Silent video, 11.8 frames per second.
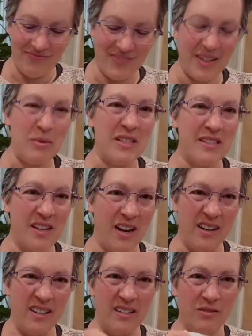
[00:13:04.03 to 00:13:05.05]
I'm inside.
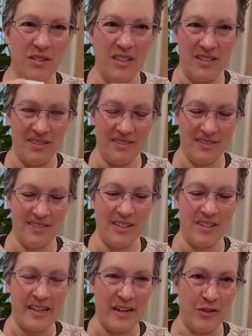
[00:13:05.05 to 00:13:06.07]
I don't want to
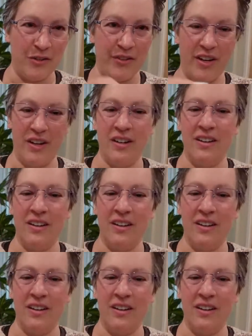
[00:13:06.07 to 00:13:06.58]
cause a house fire.